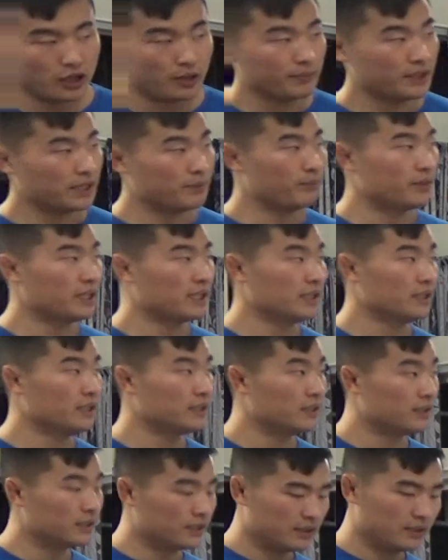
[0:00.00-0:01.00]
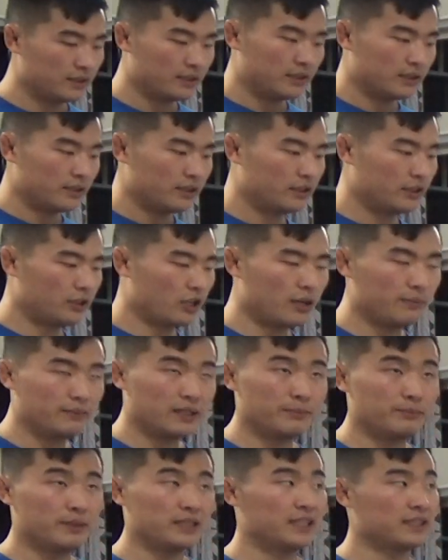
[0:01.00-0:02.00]
number. The top
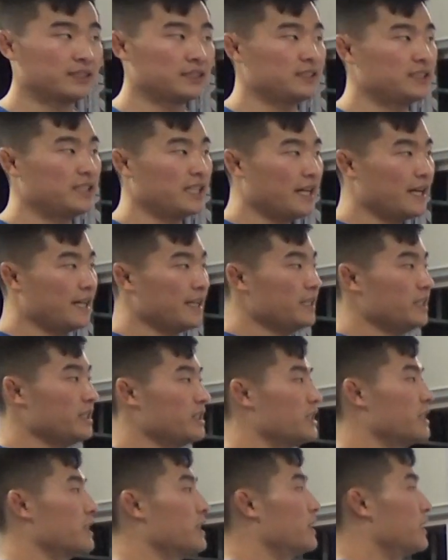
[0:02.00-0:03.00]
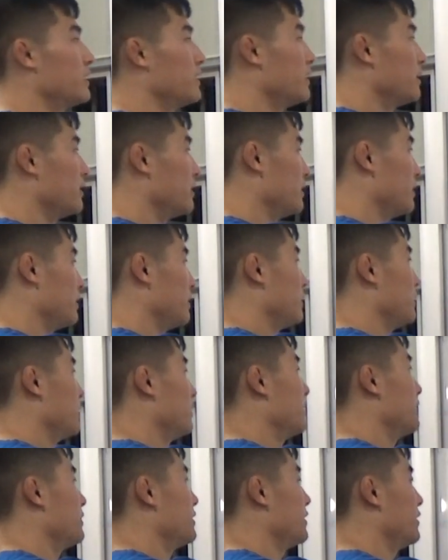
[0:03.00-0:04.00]
number doesn't change.
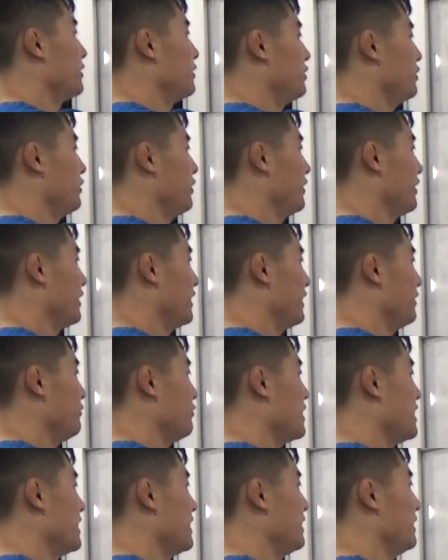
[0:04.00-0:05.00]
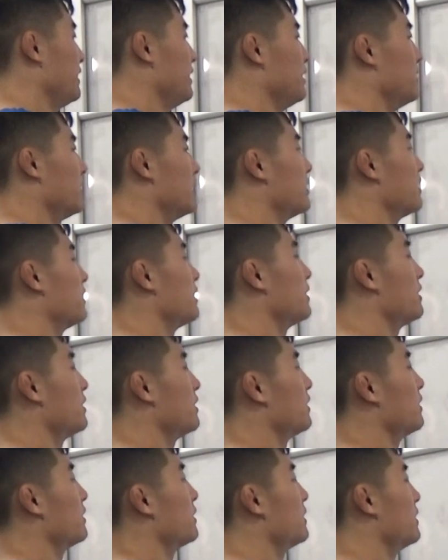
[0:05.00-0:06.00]
So 231,
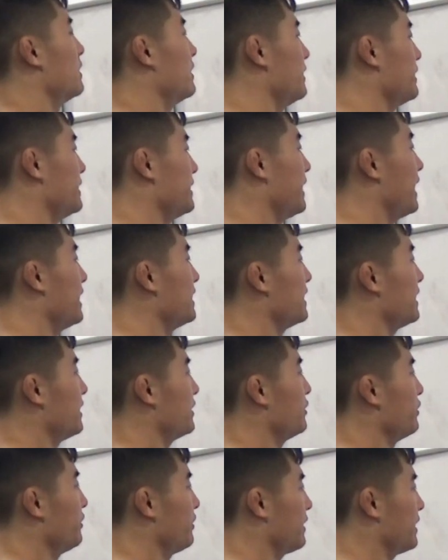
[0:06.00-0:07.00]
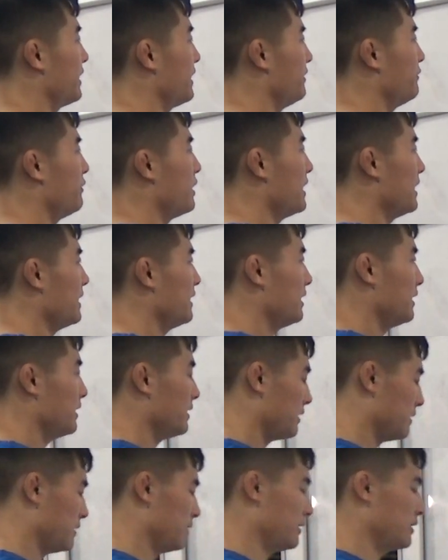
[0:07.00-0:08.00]
it stays at 231.
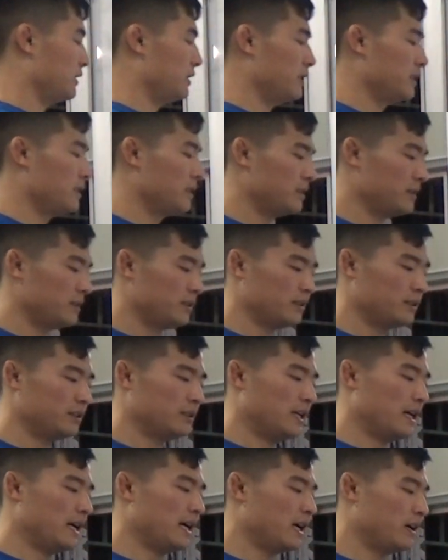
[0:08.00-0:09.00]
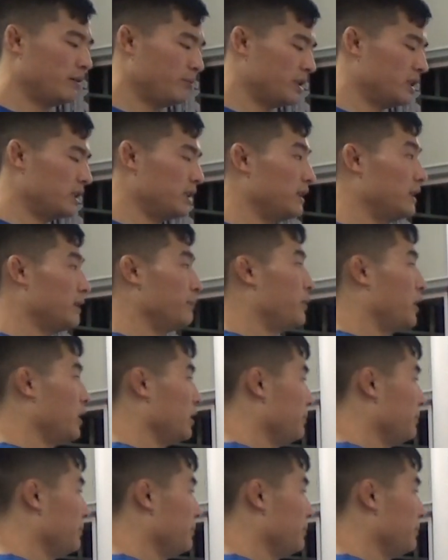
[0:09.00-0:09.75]
But the bottom